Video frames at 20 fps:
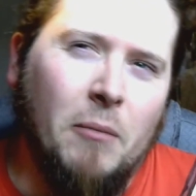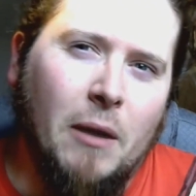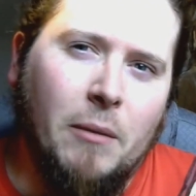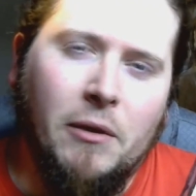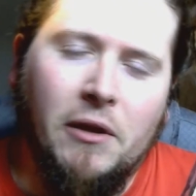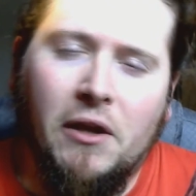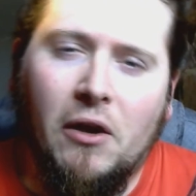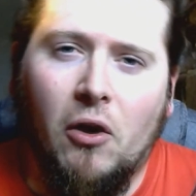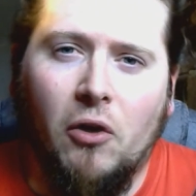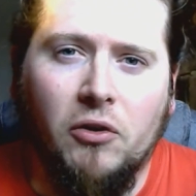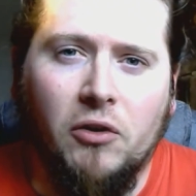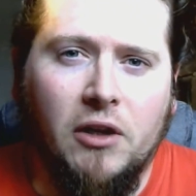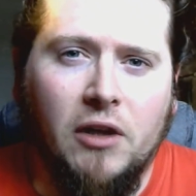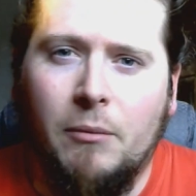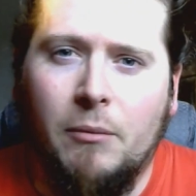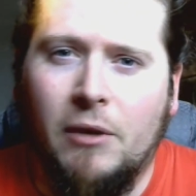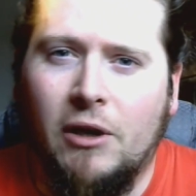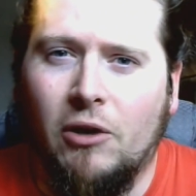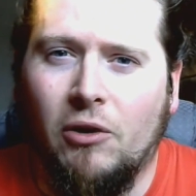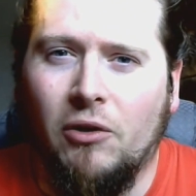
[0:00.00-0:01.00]
Maybe the odd
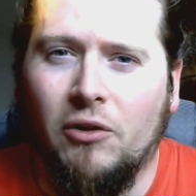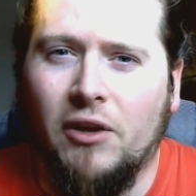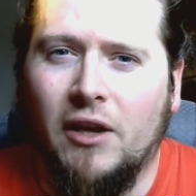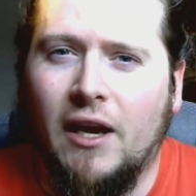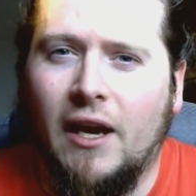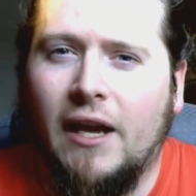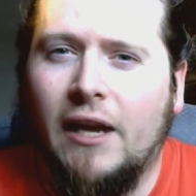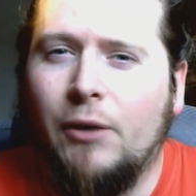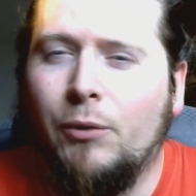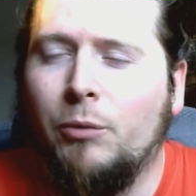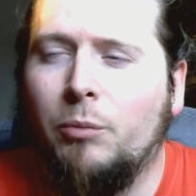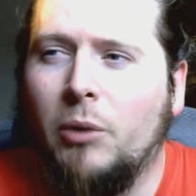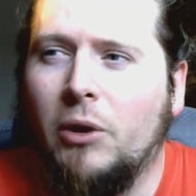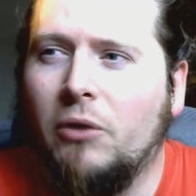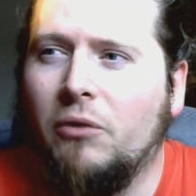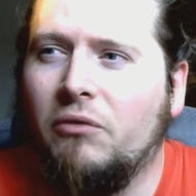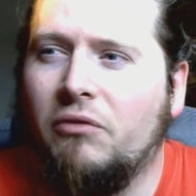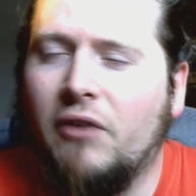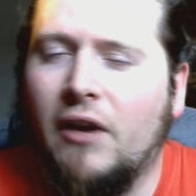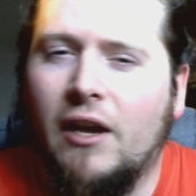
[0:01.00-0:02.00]
game here or there. It would
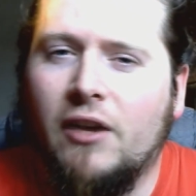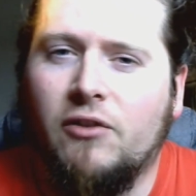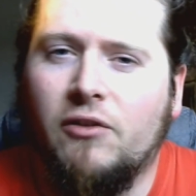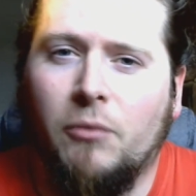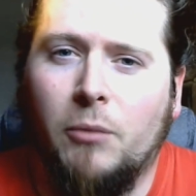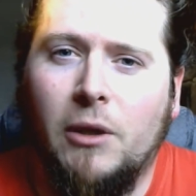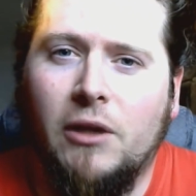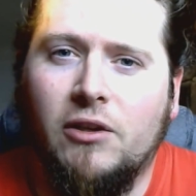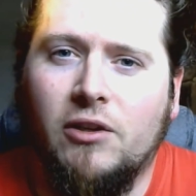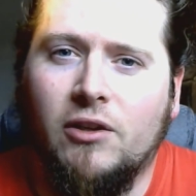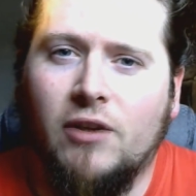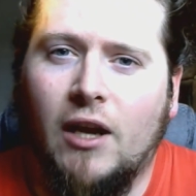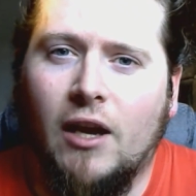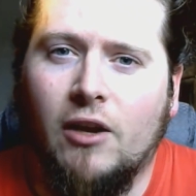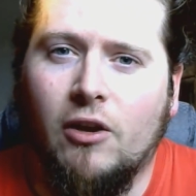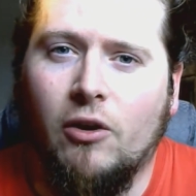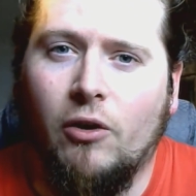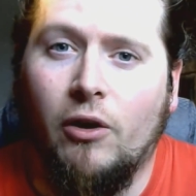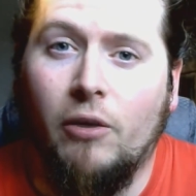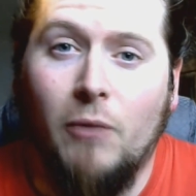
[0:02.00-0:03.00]
be unfair for me to
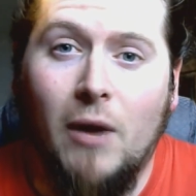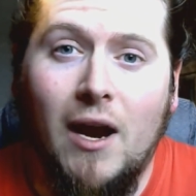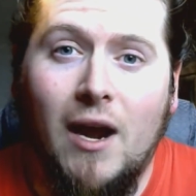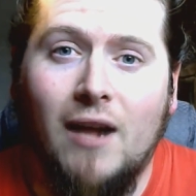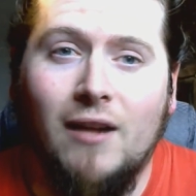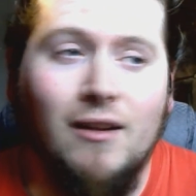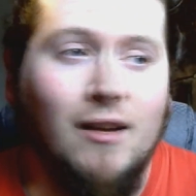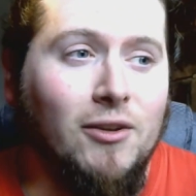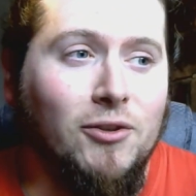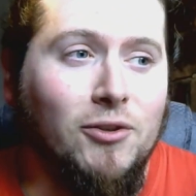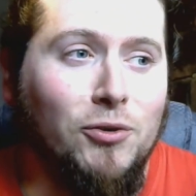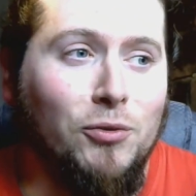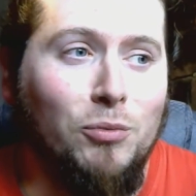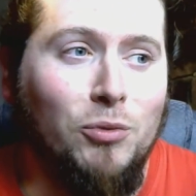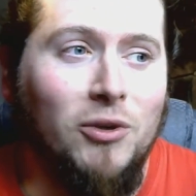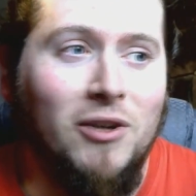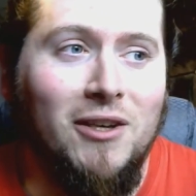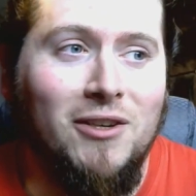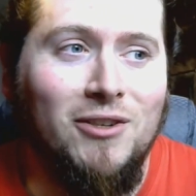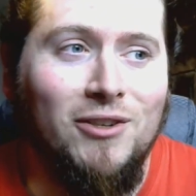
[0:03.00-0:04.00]
start going, well, I'll do
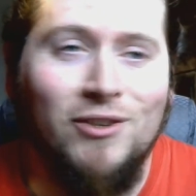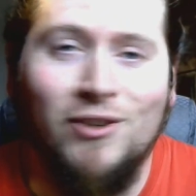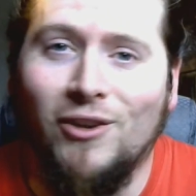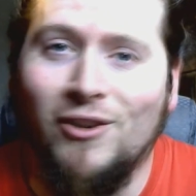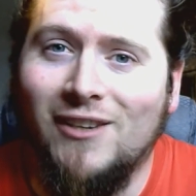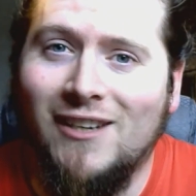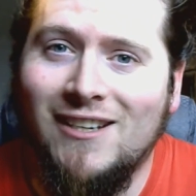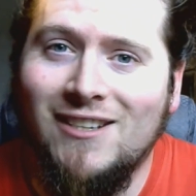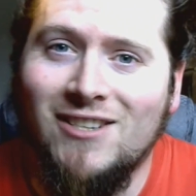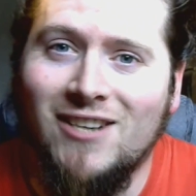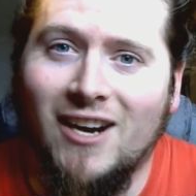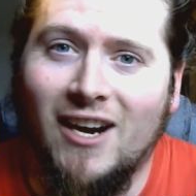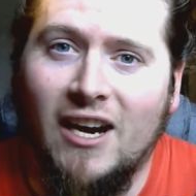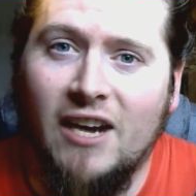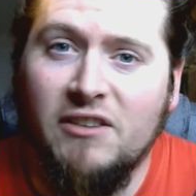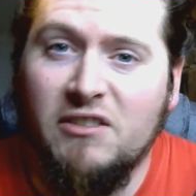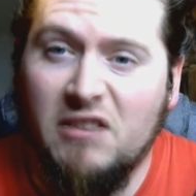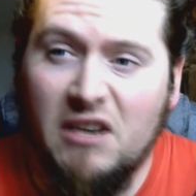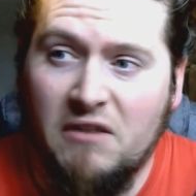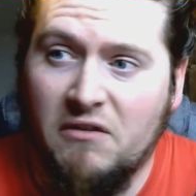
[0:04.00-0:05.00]
predictions on these
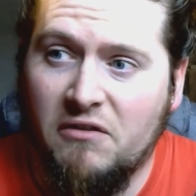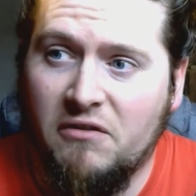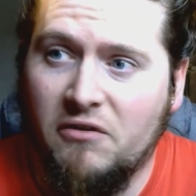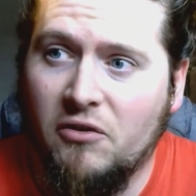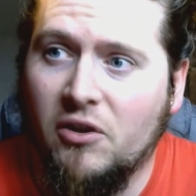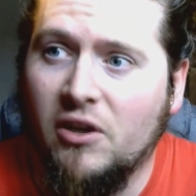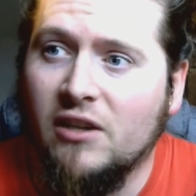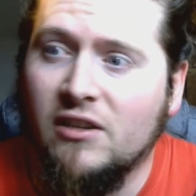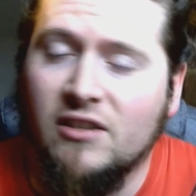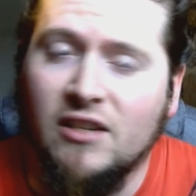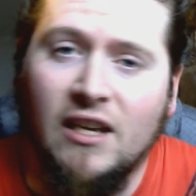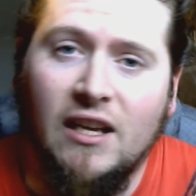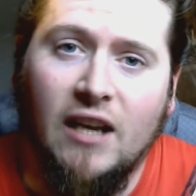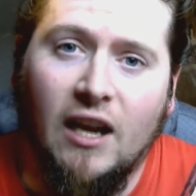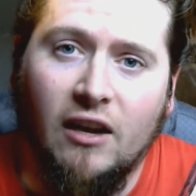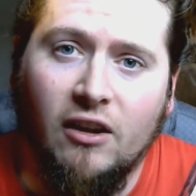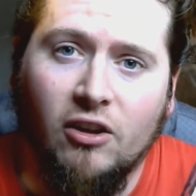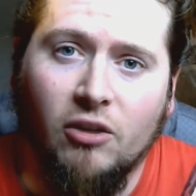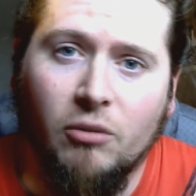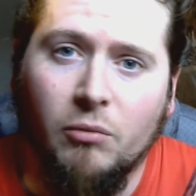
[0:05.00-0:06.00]
guys, never fucking
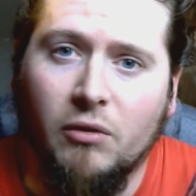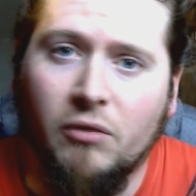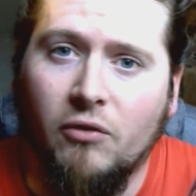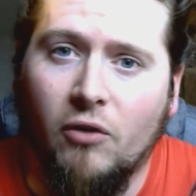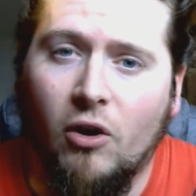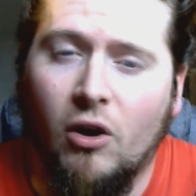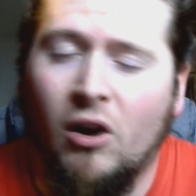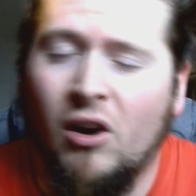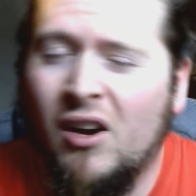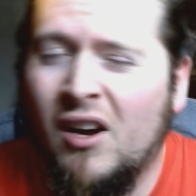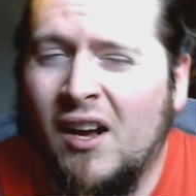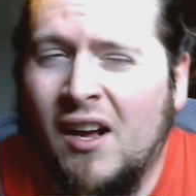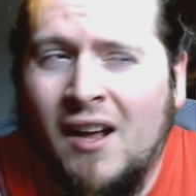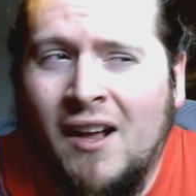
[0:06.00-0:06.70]
seen any of them before.